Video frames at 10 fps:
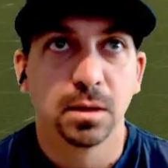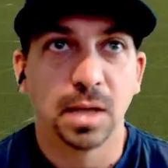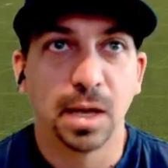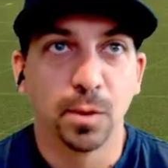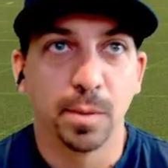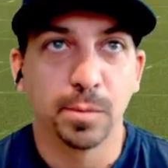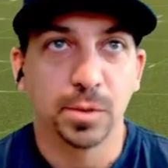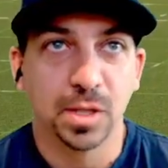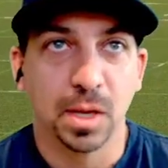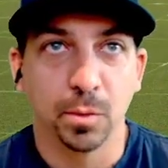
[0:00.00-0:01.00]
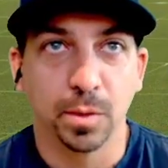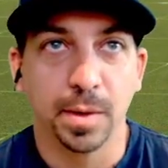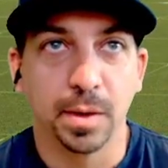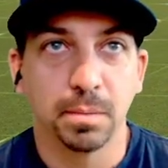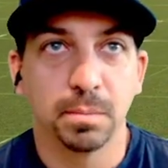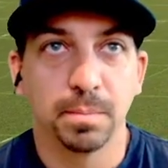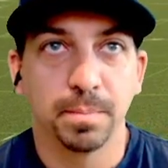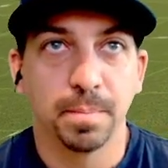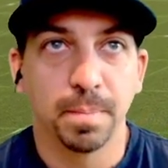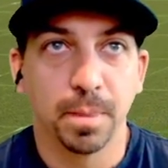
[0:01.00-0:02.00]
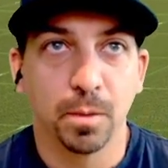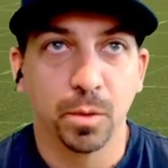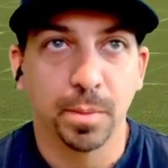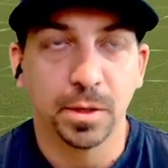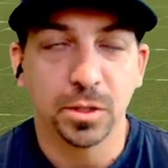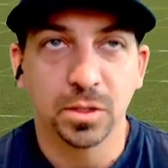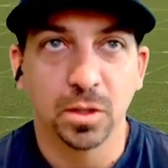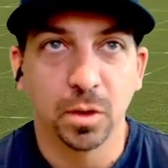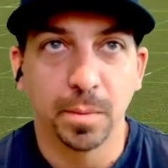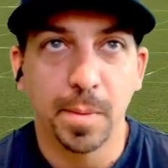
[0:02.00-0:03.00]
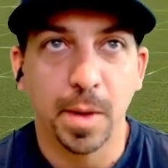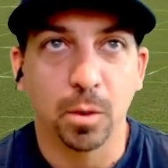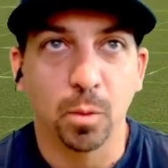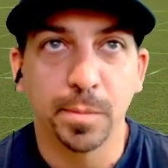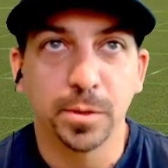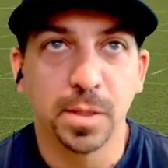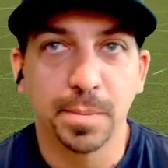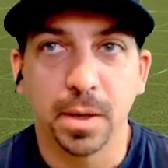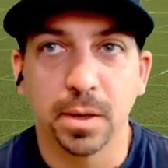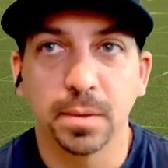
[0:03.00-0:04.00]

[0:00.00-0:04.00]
91% would have been just a little bit better. 1% better.